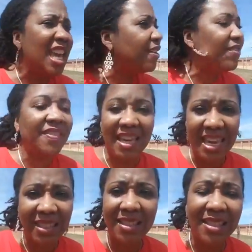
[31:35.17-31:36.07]
even the
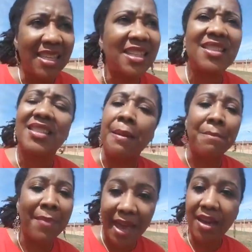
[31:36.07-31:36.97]
incidents that
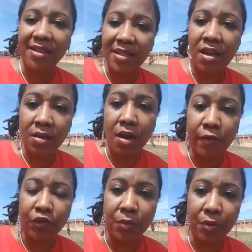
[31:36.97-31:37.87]
make us
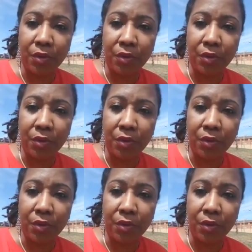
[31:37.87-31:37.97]
uncomfortable.